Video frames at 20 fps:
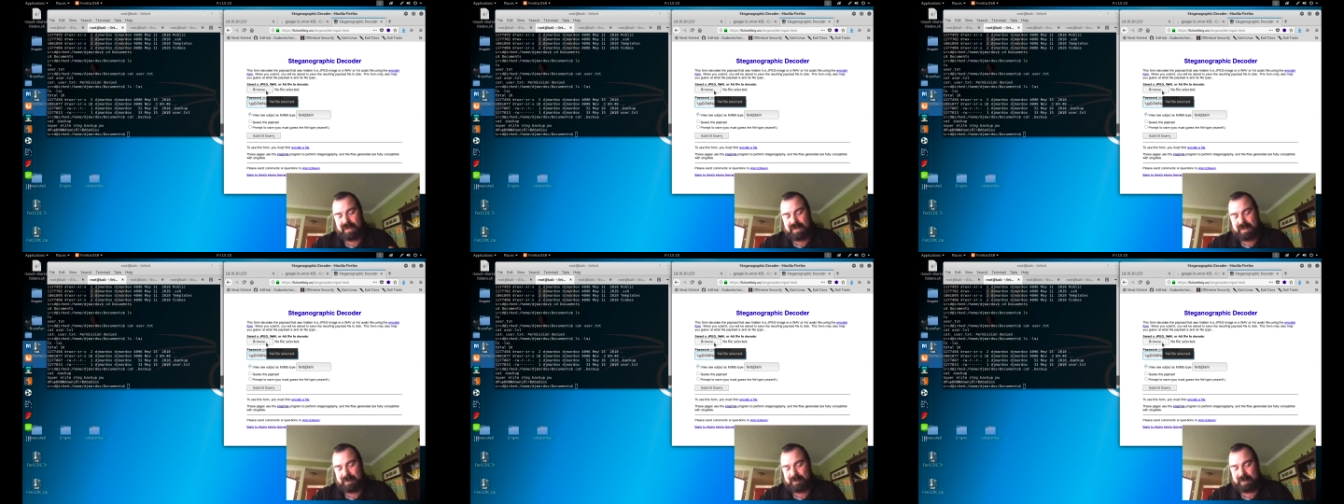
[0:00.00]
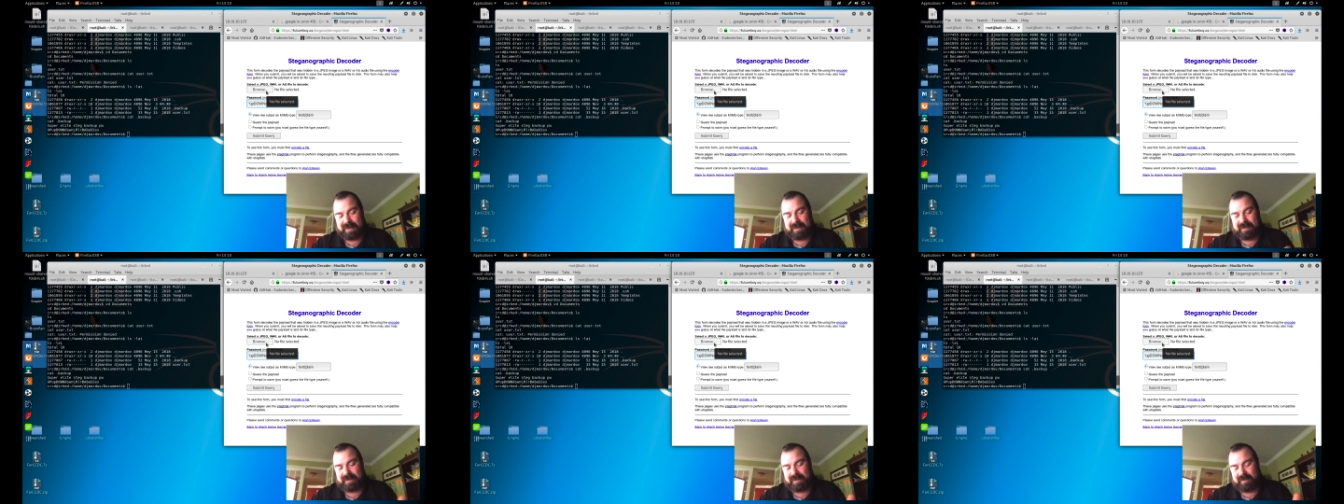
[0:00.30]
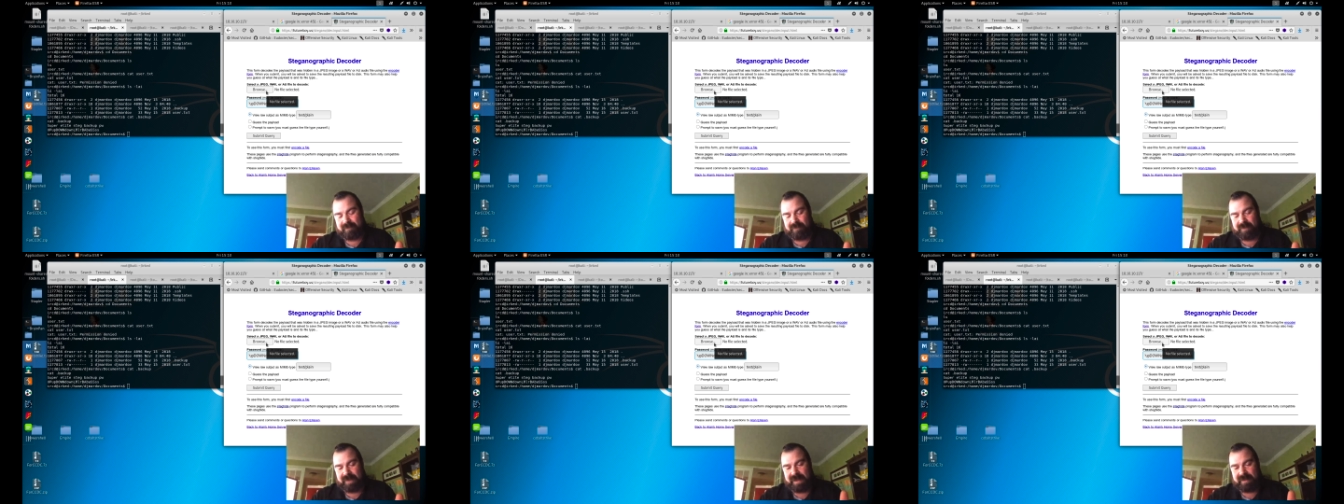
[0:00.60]
I mean
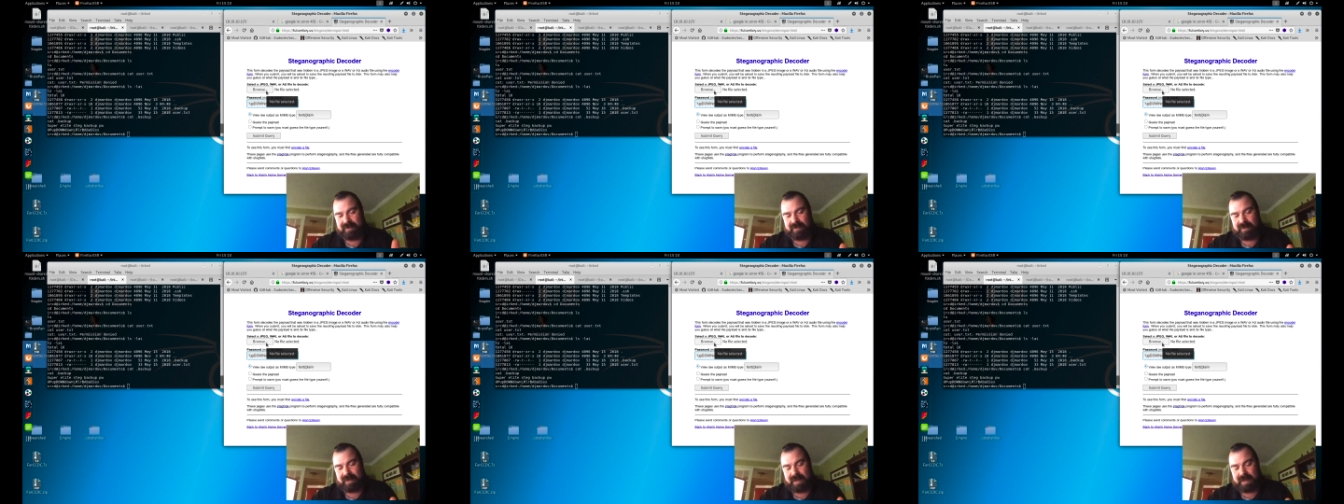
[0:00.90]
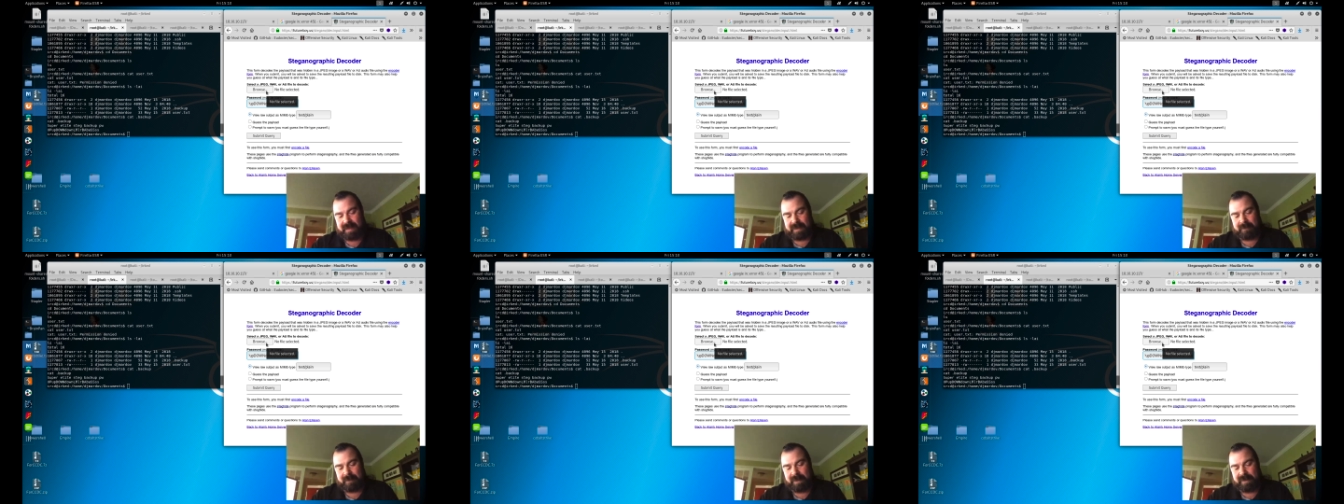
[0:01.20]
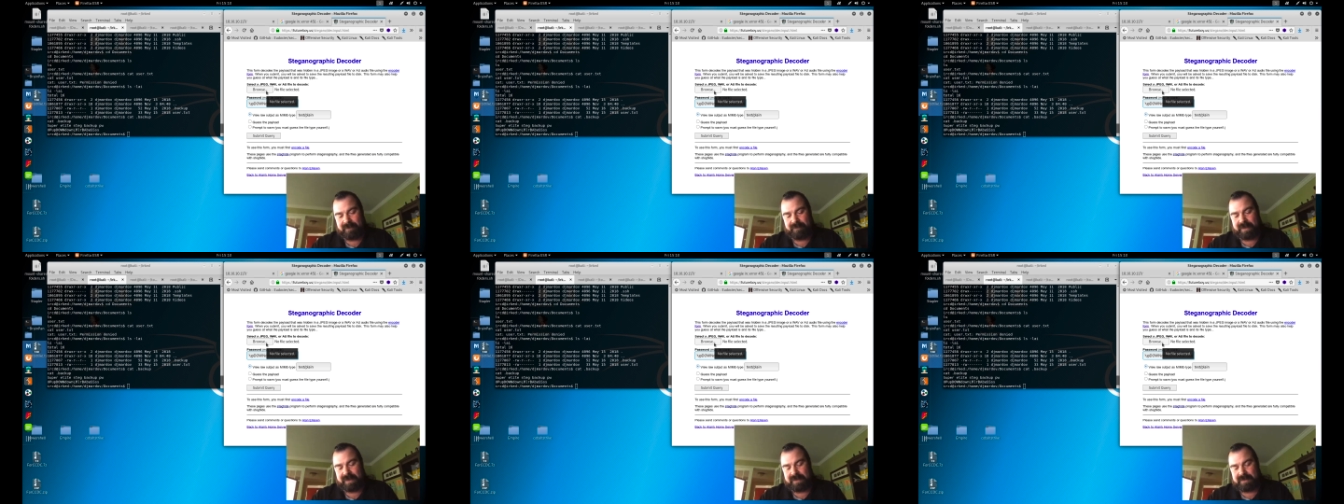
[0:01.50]
Command
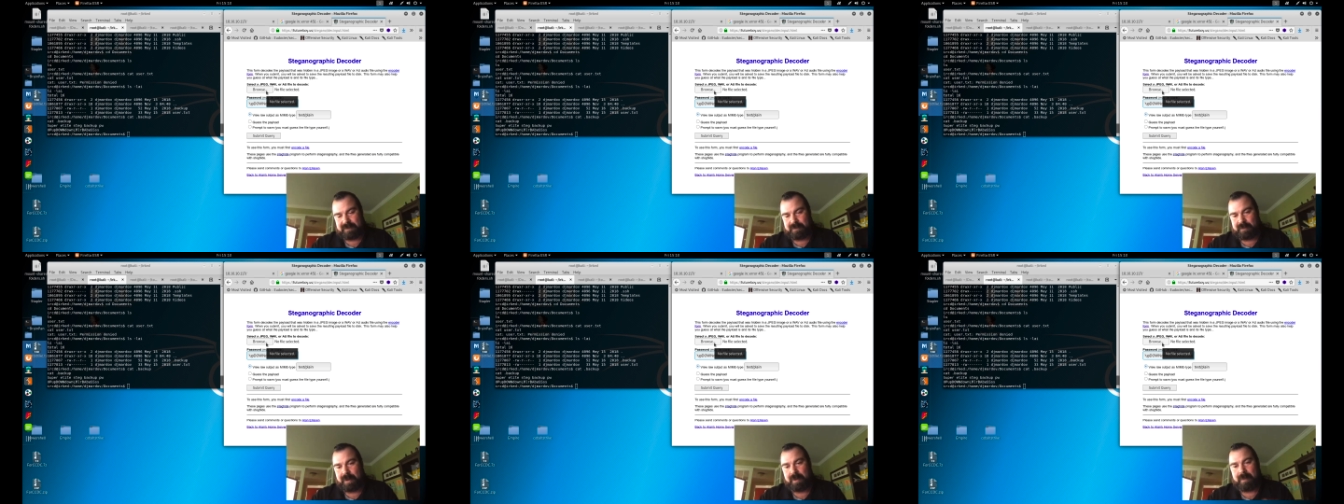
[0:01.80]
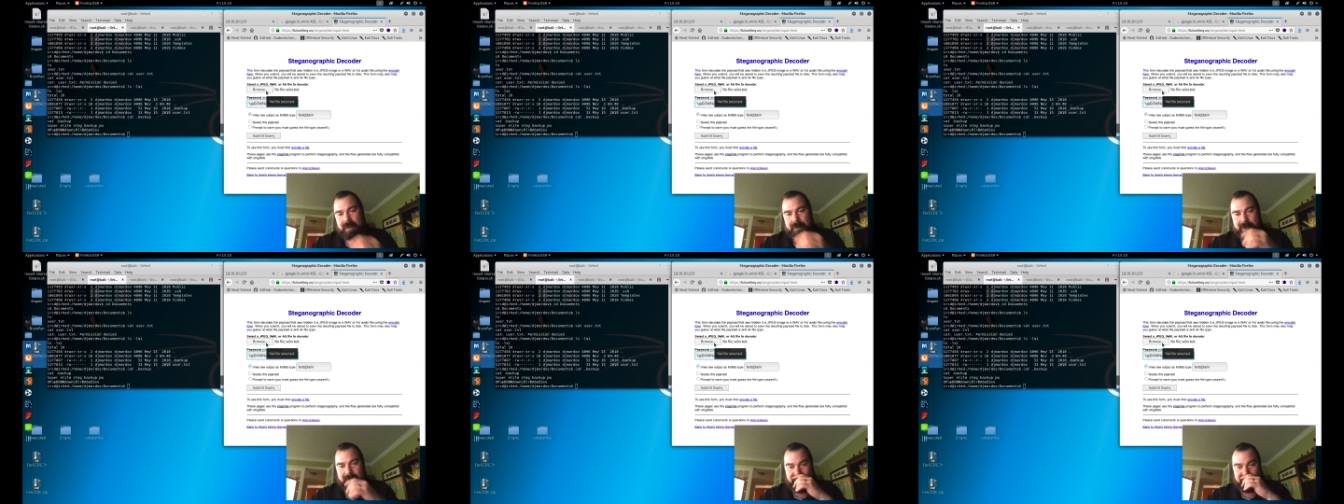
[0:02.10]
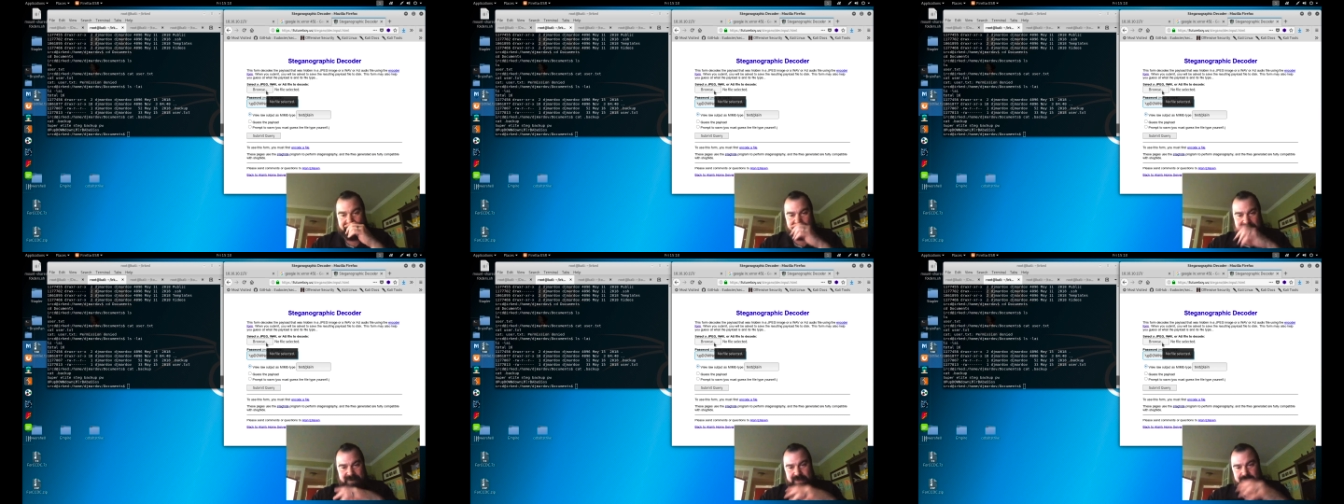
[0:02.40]
V because I'm on my
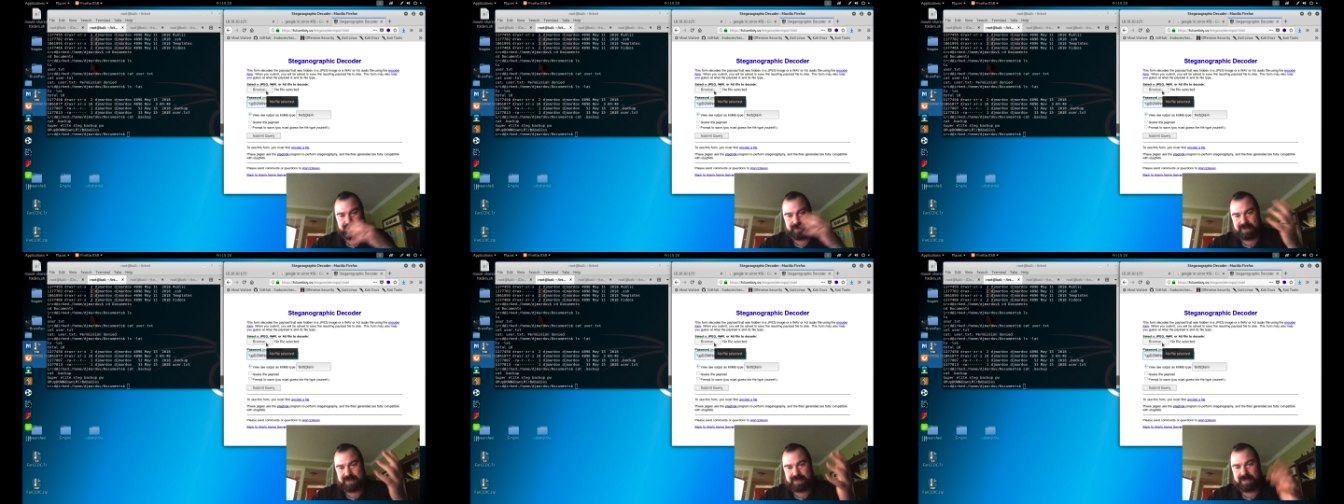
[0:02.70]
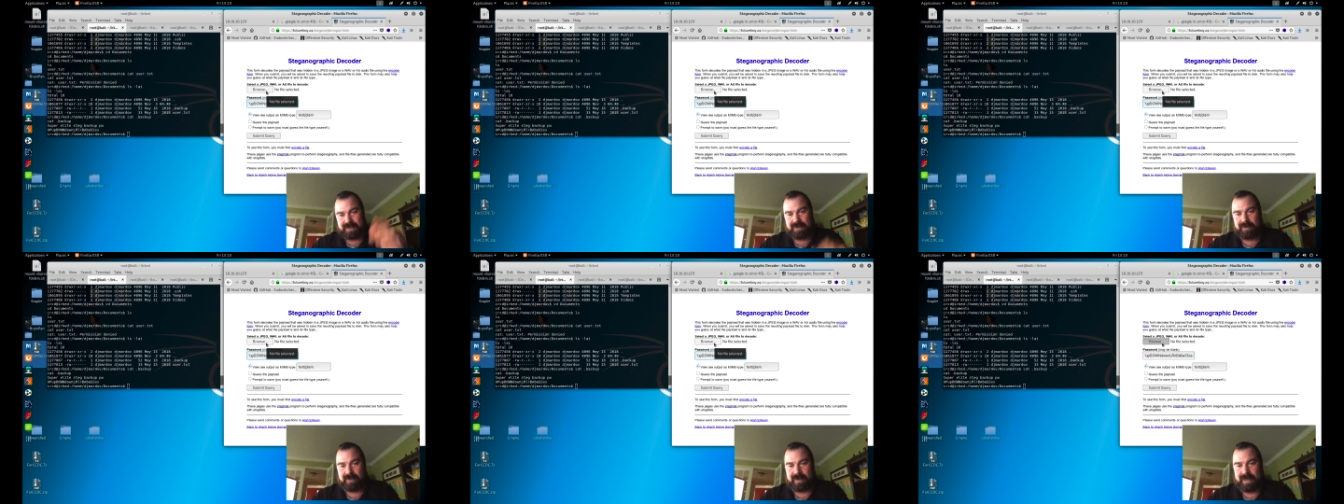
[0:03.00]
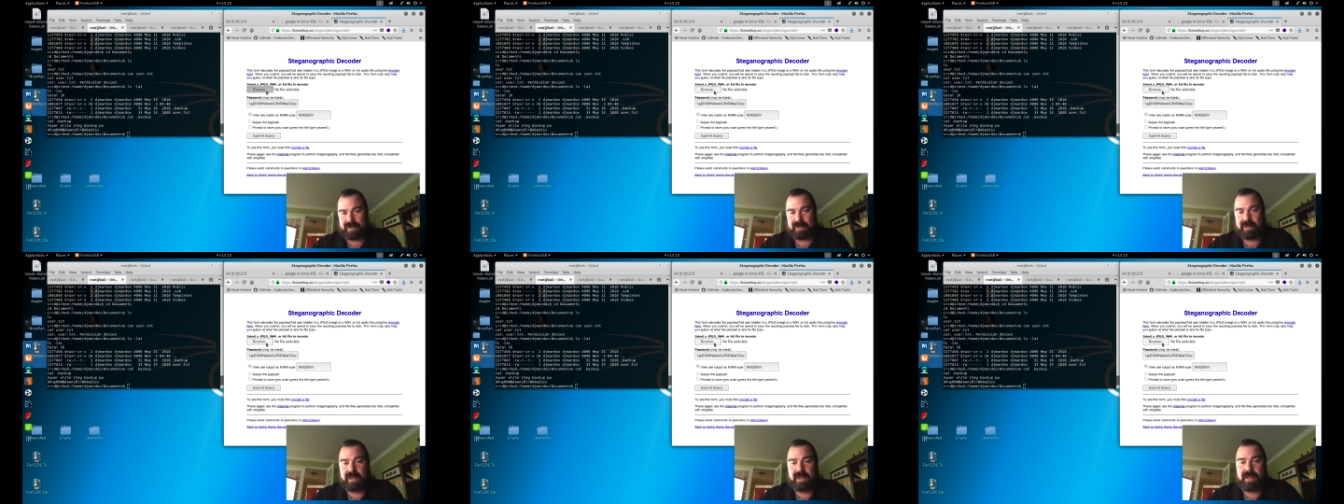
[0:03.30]
Mac. I'm so used to doing
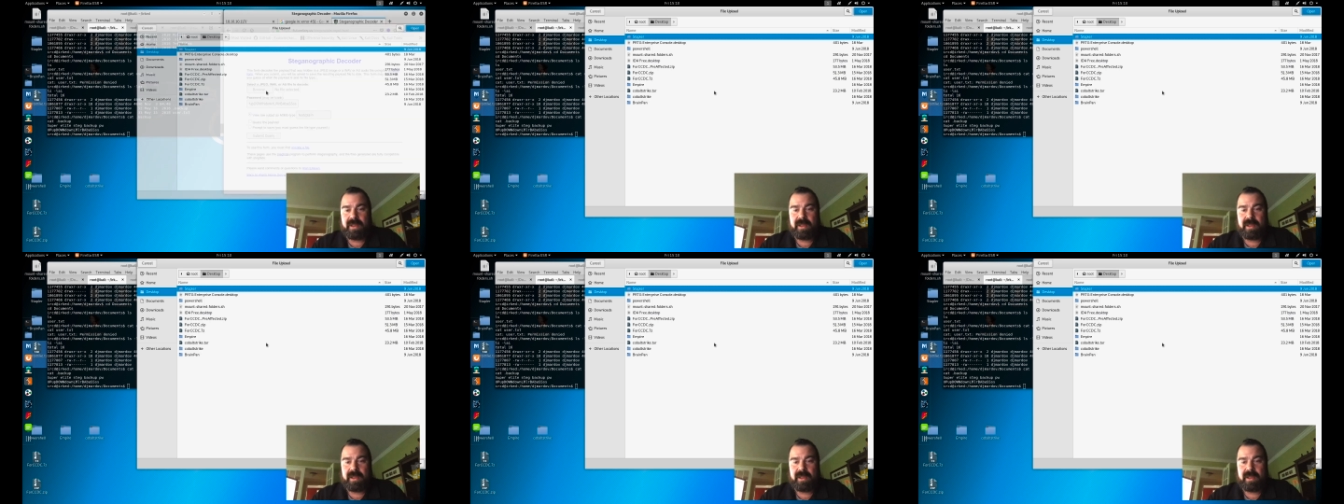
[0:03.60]
that.